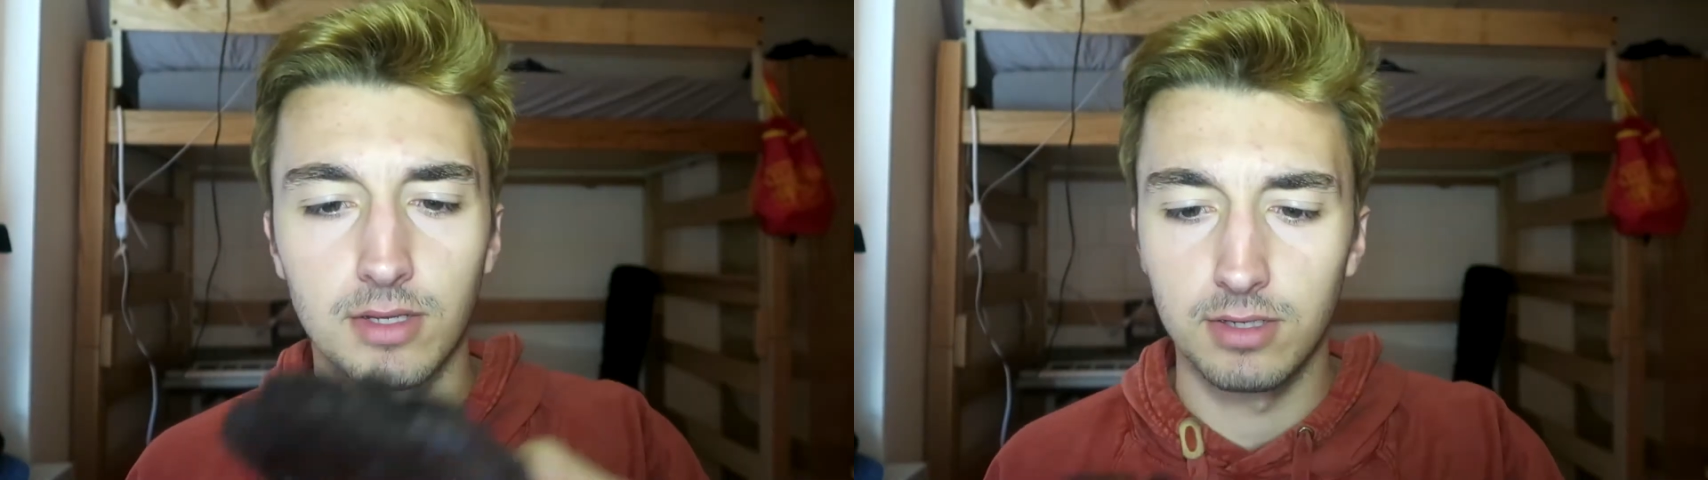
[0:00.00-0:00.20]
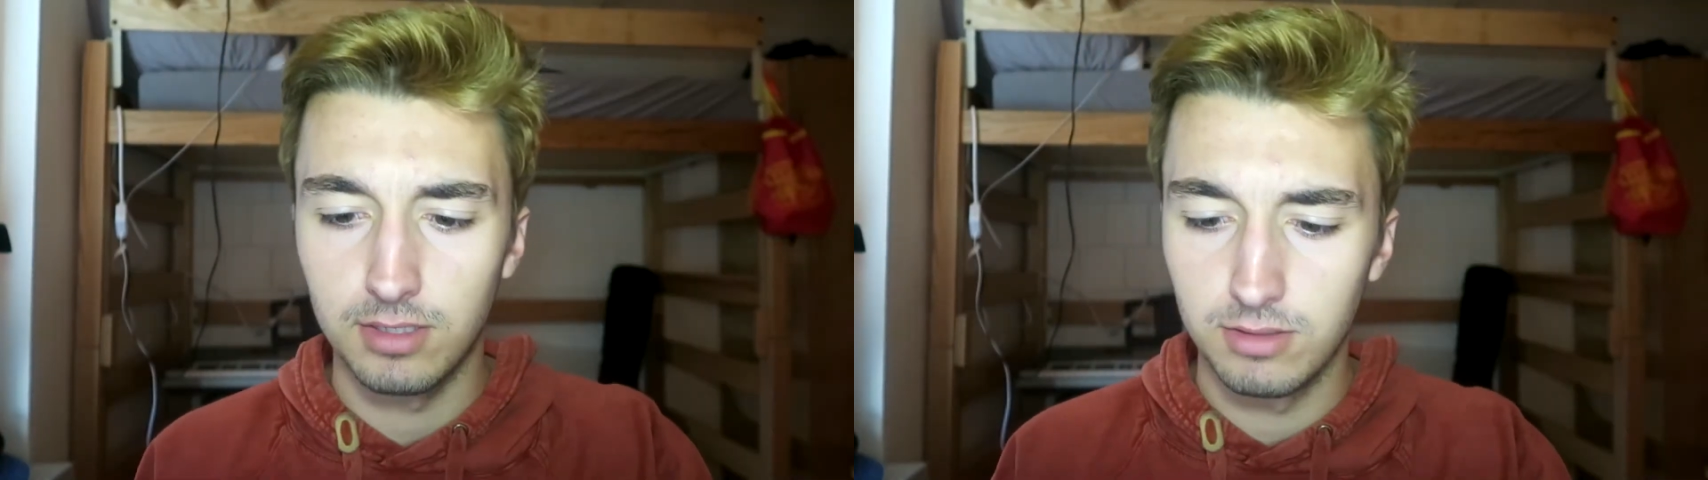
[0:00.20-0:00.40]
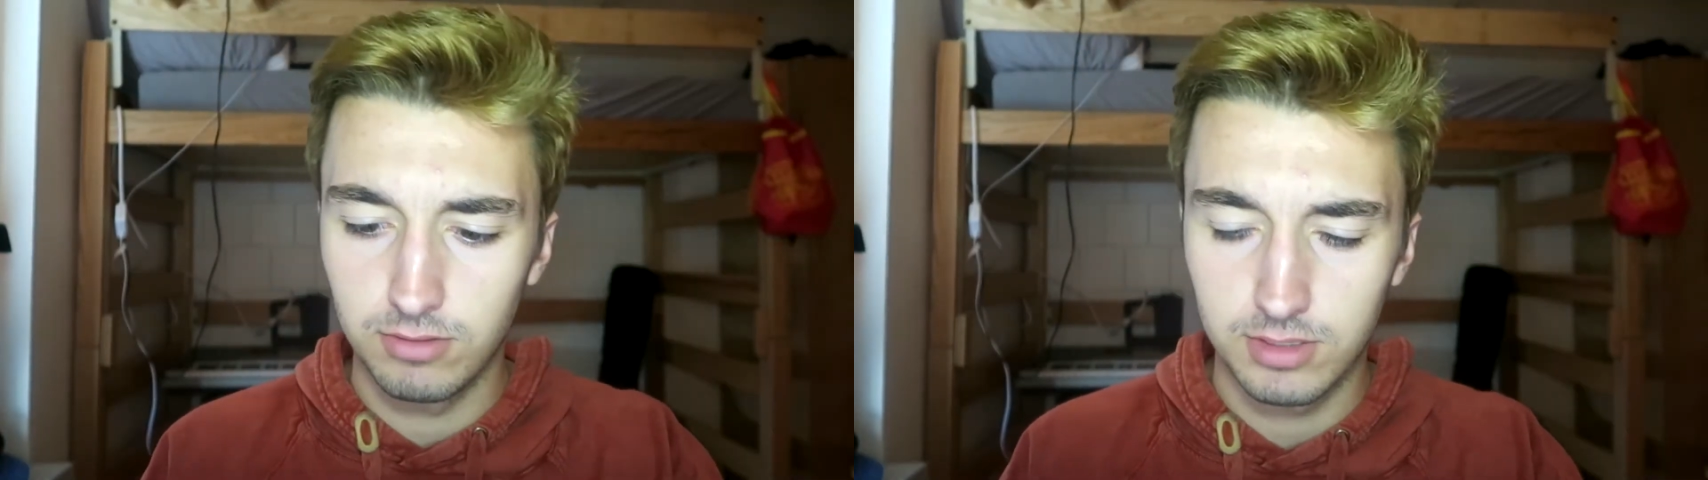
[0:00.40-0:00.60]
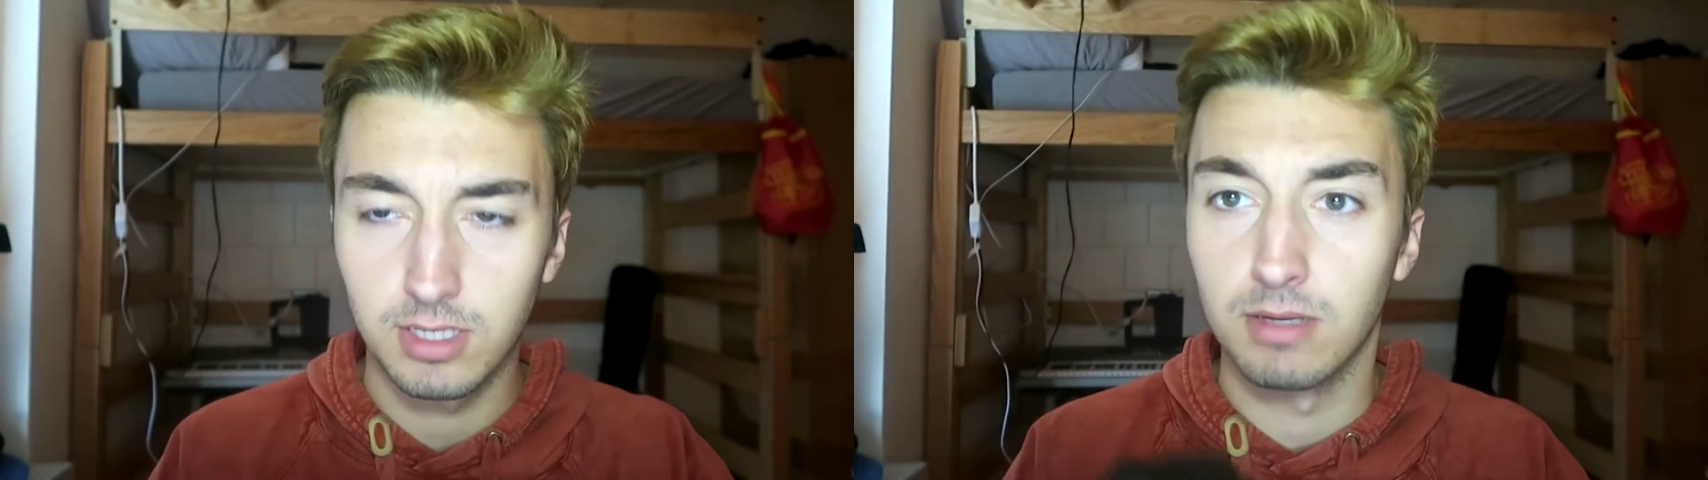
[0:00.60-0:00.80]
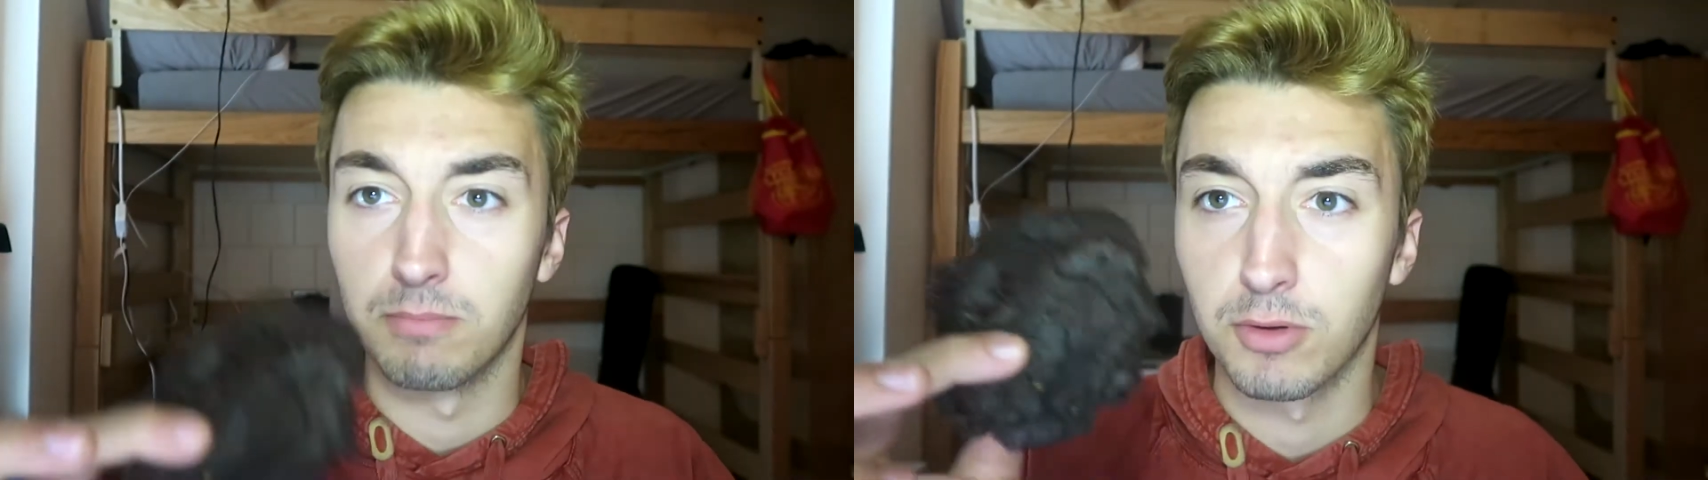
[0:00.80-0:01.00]
It, it looks
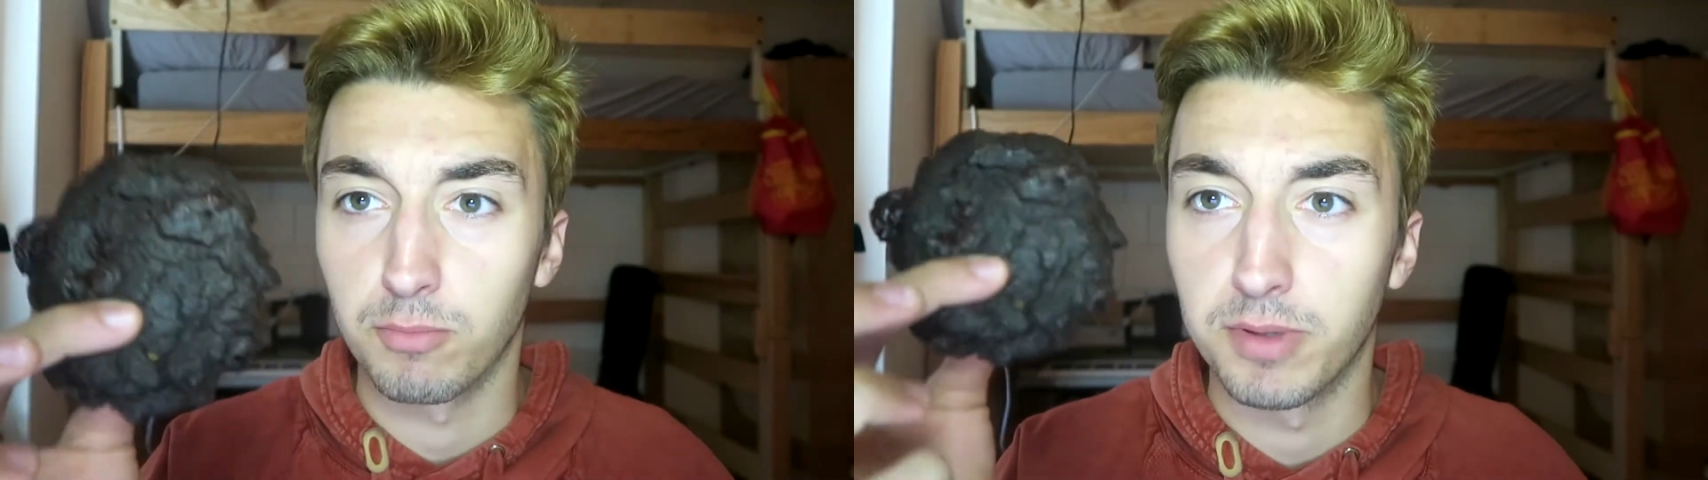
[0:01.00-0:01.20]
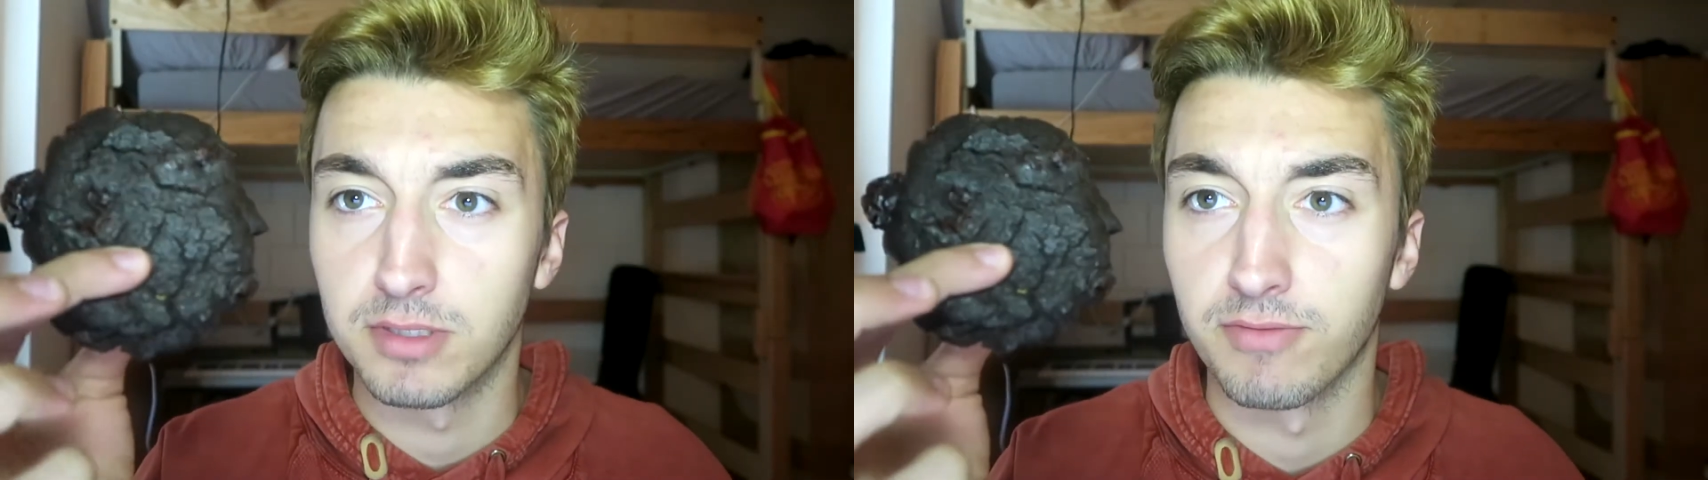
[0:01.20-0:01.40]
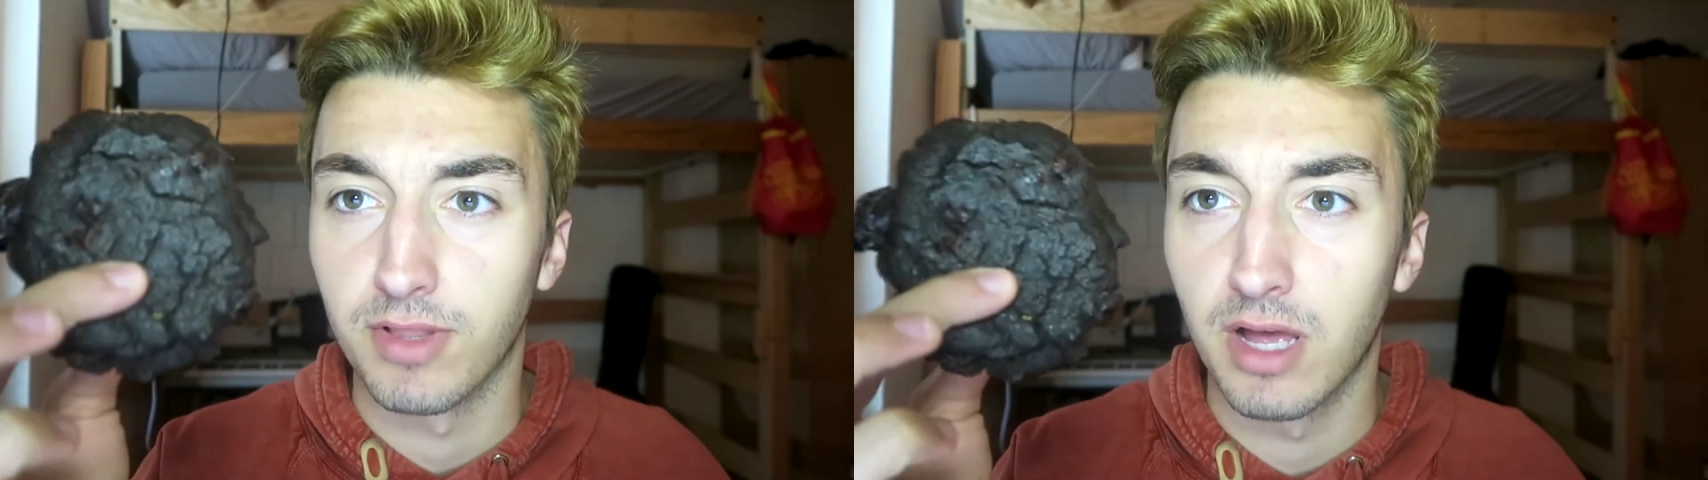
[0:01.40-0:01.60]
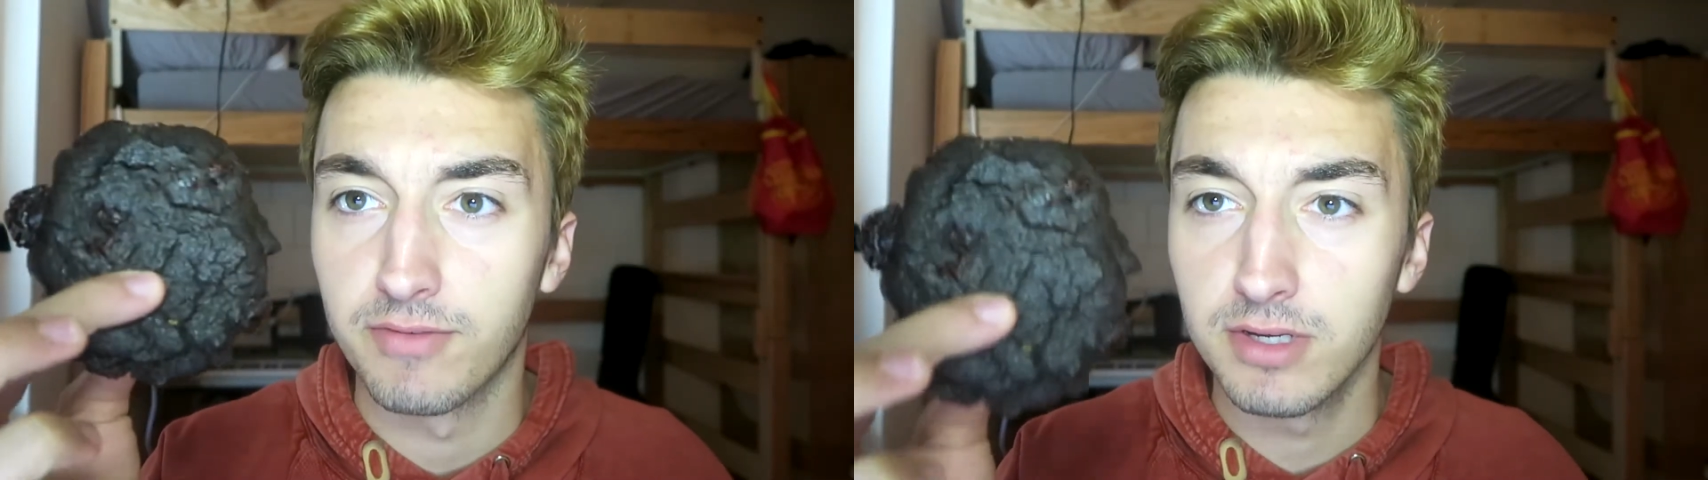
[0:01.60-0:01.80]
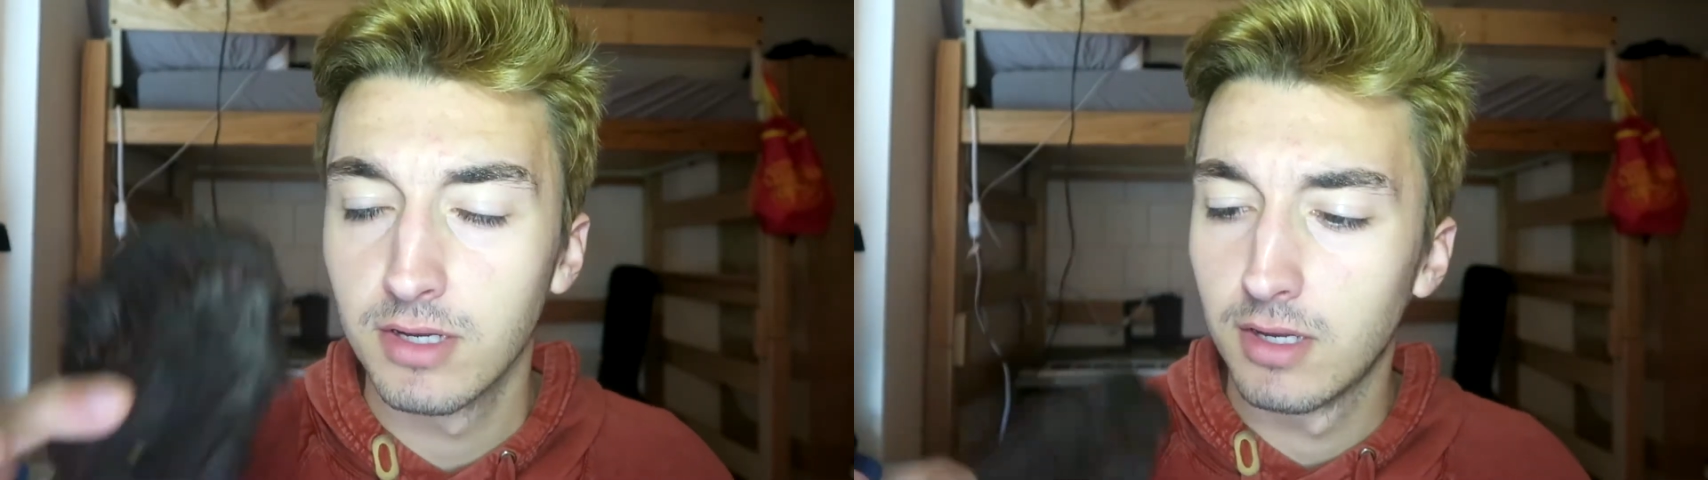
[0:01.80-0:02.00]
like a burnt piece of
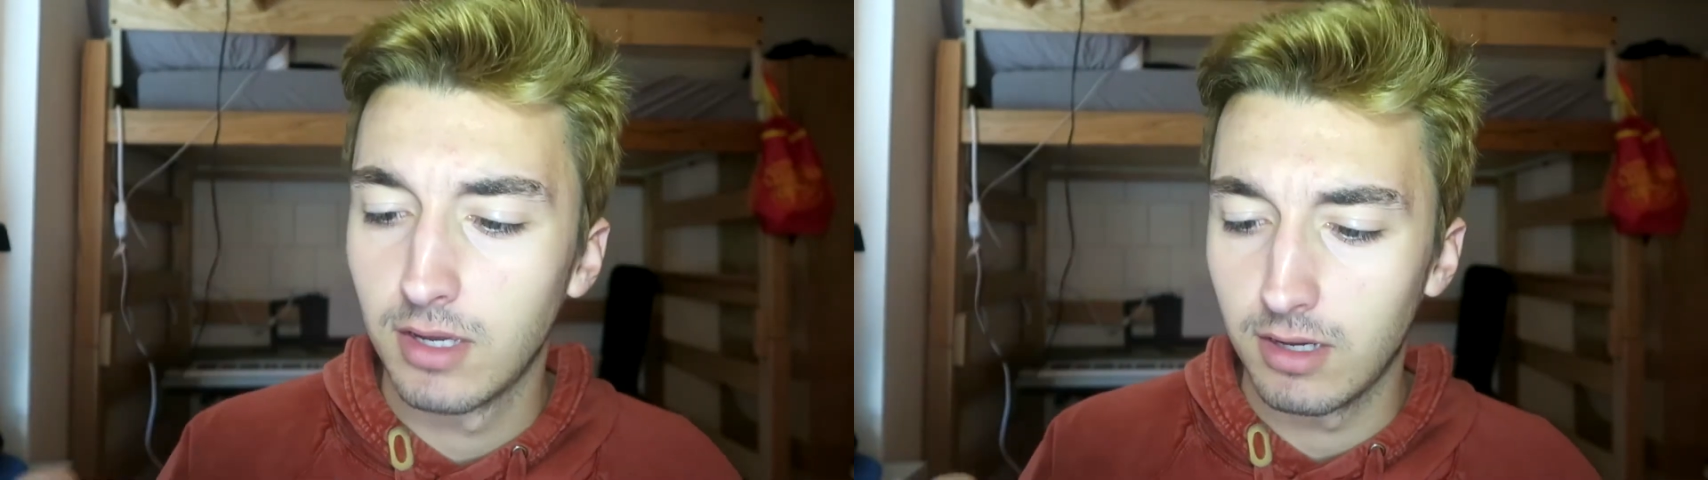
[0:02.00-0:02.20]
lava,